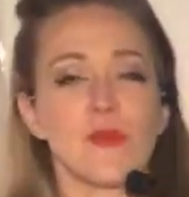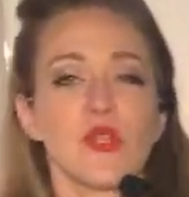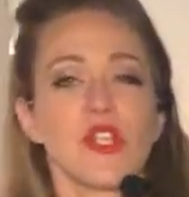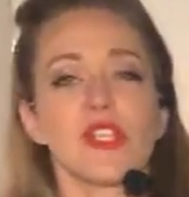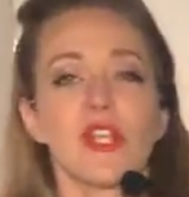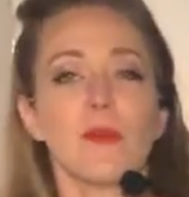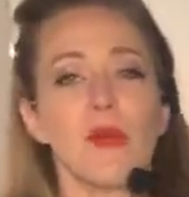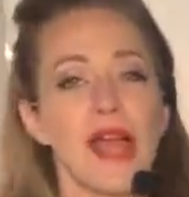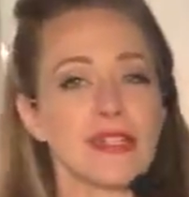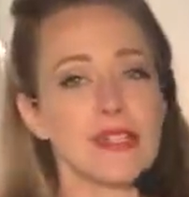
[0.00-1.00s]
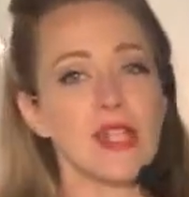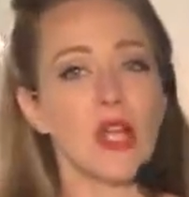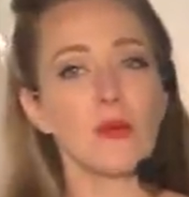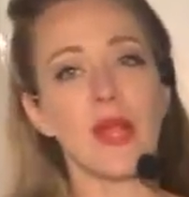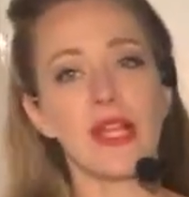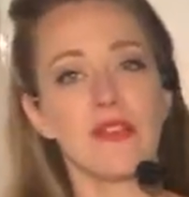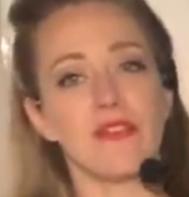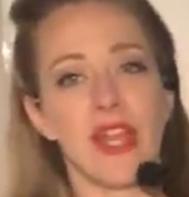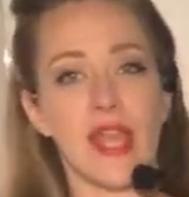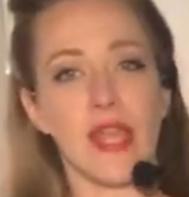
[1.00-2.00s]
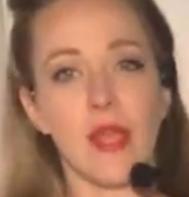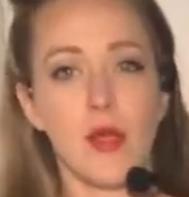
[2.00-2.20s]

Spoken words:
We're just gonna practice our releve.